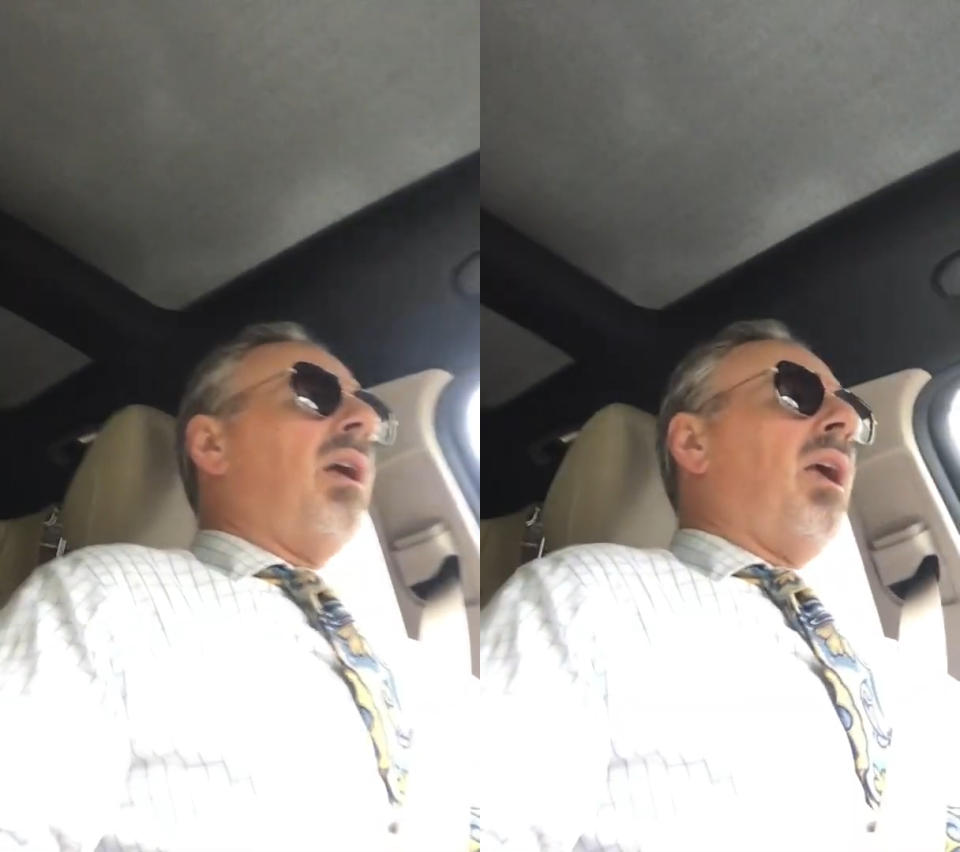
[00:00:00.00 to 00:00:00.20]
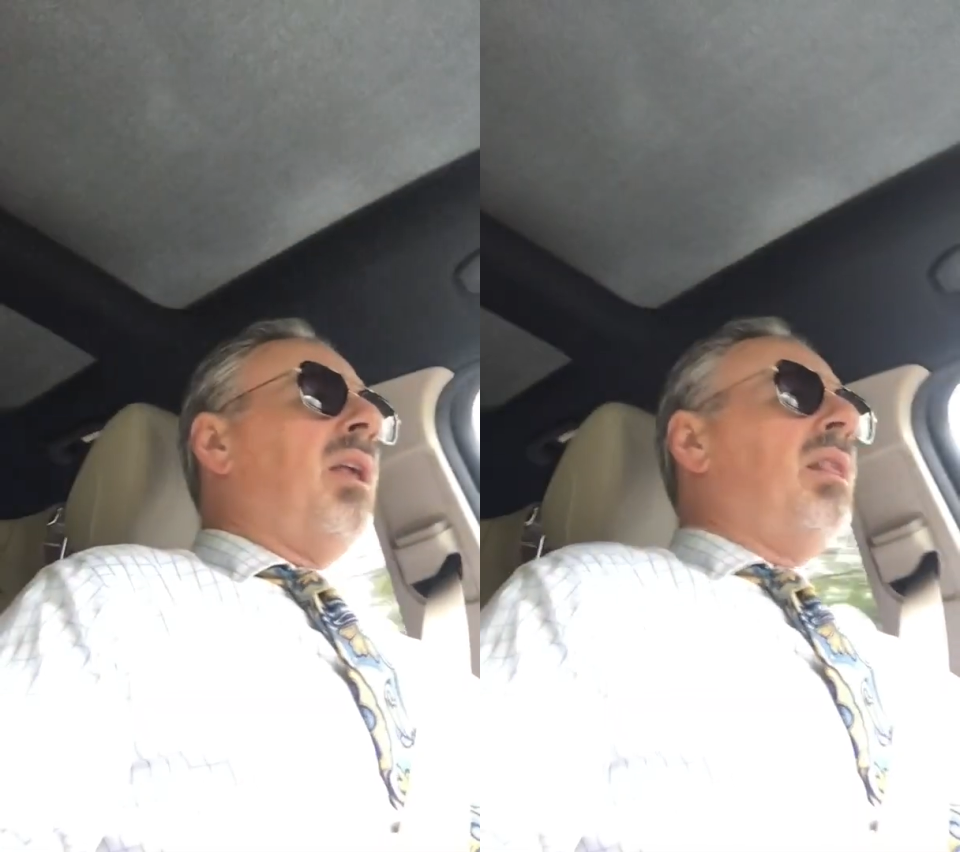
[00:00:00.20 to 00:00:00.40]

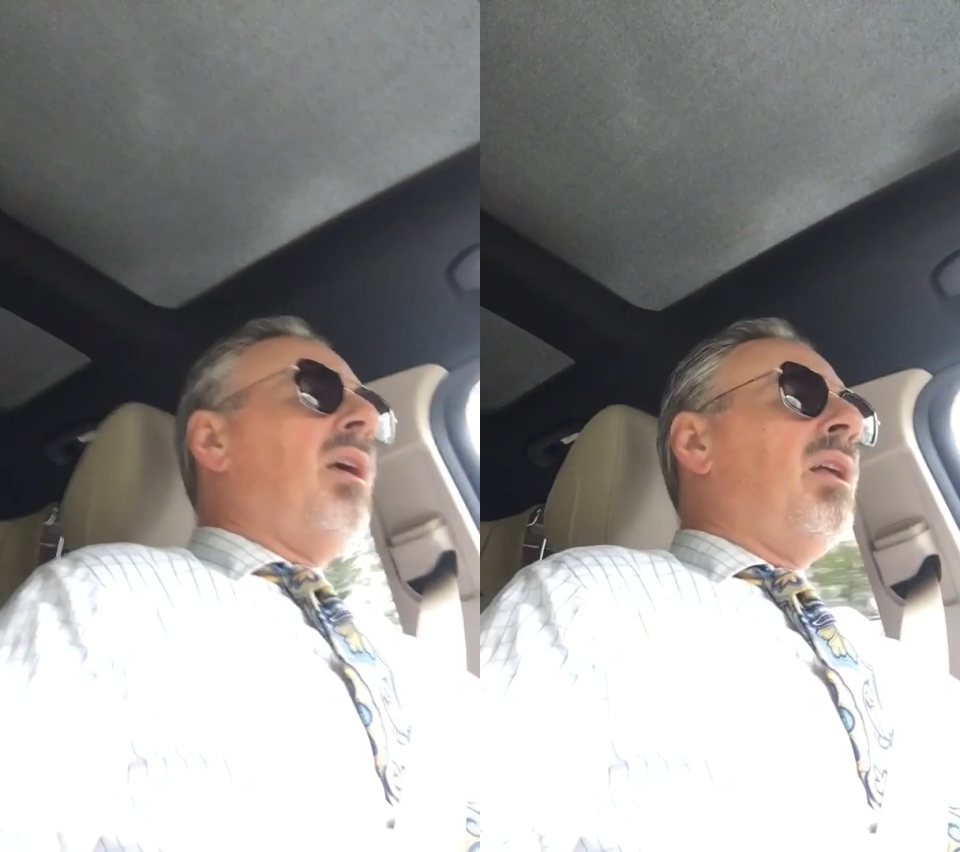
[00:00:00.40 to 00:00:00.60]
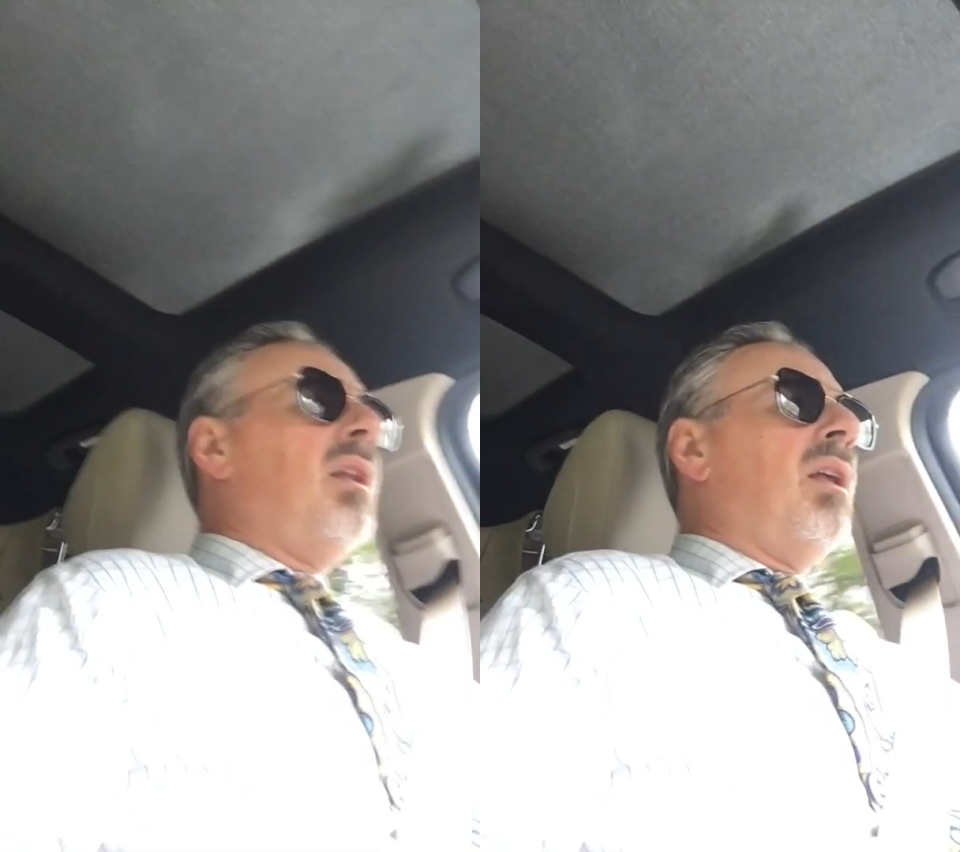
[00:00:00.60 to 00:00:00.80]
And
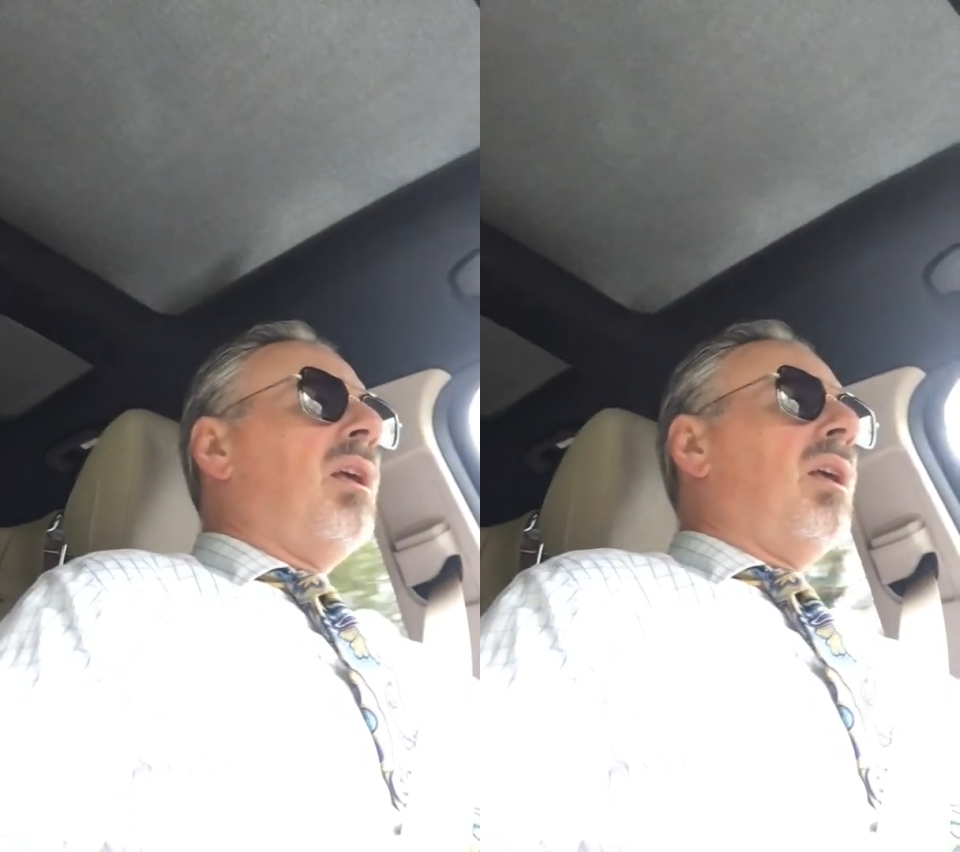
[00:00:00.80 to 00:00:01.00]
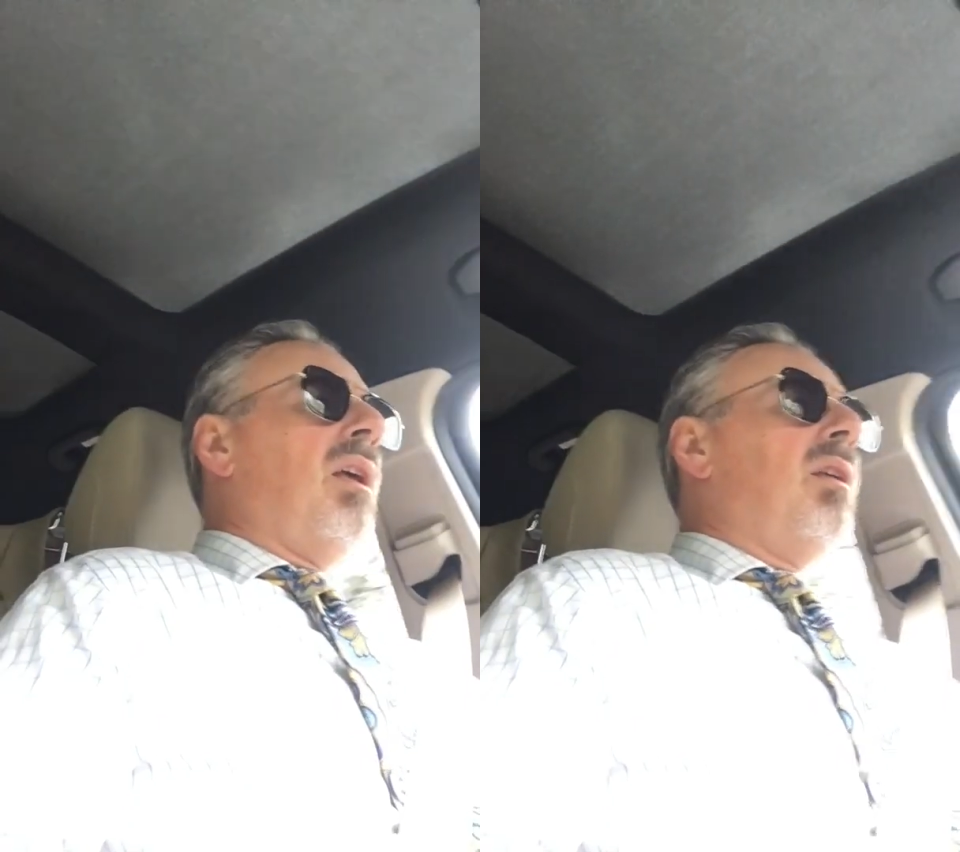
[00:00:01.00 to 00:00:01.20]
then
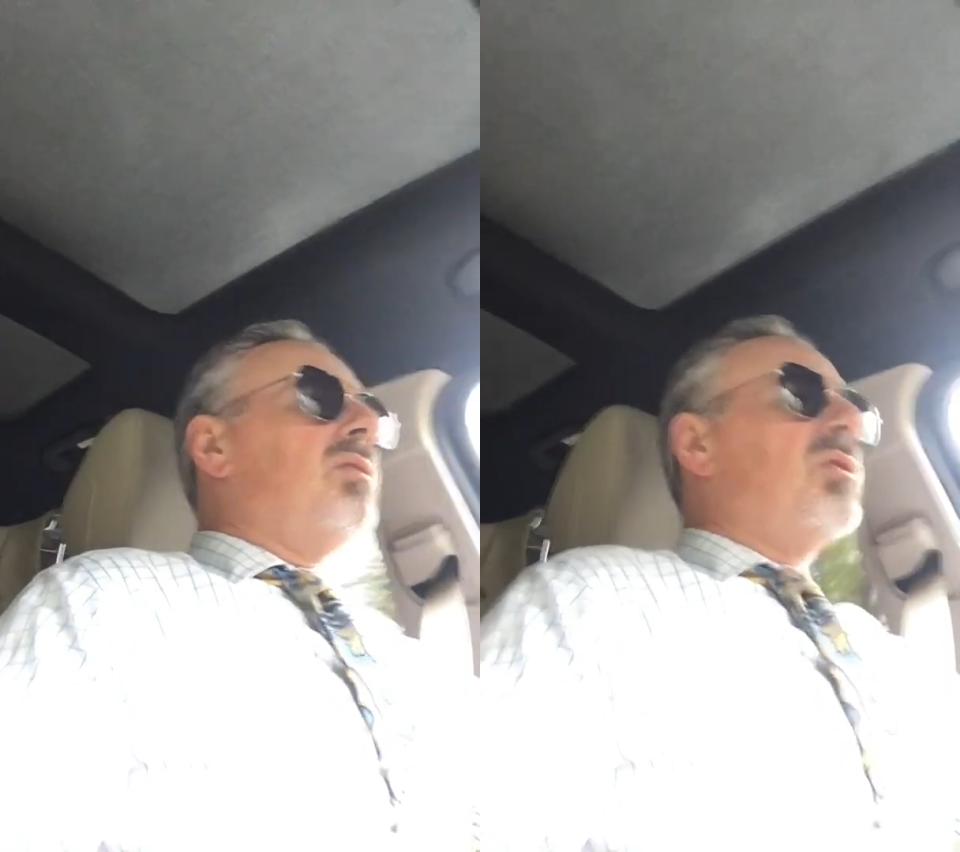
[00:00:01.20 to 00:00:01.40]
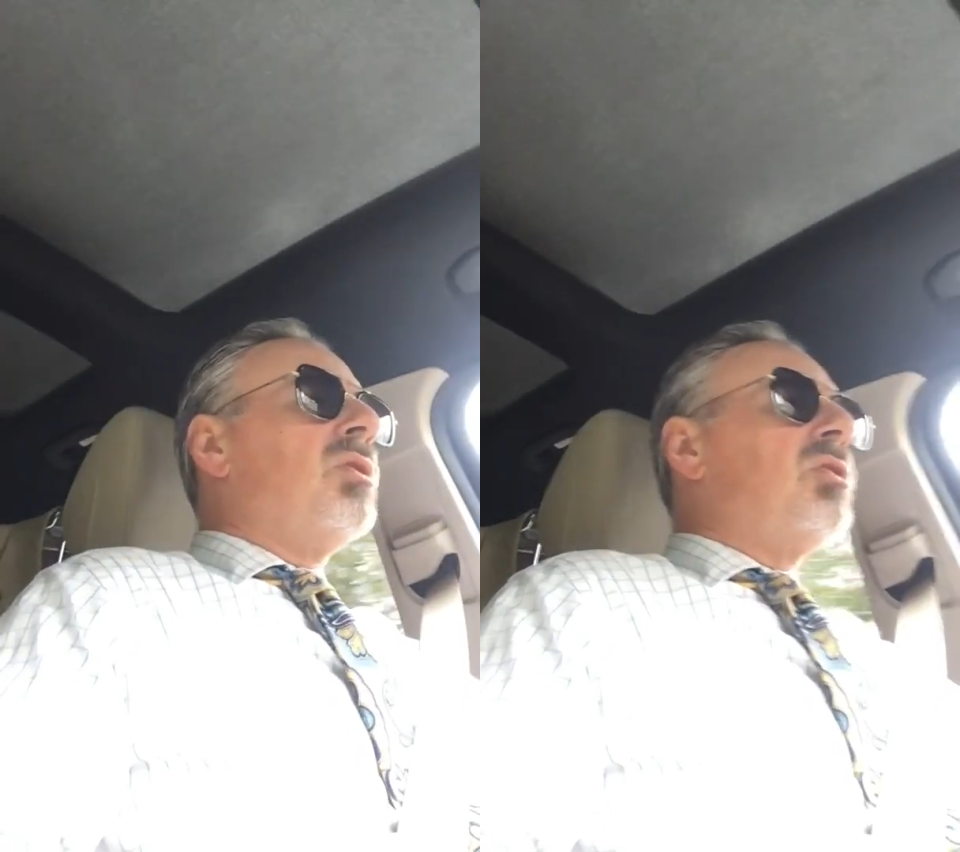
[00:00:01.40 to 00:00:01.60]

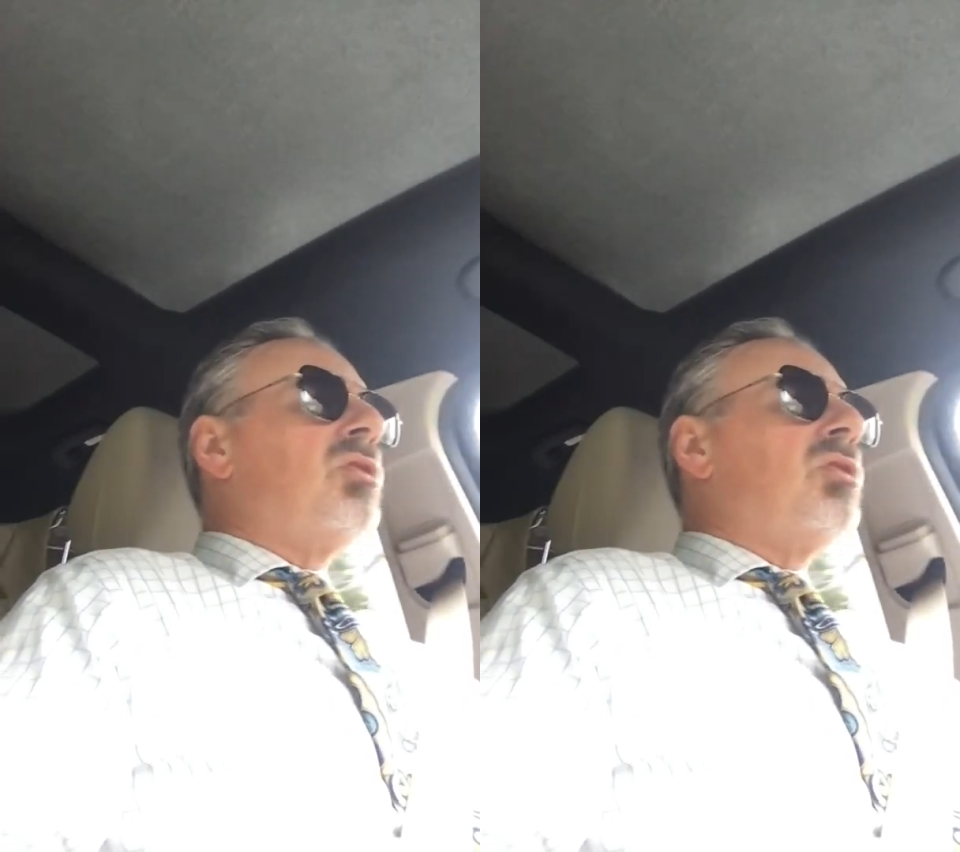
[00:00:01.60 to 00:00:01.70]
there's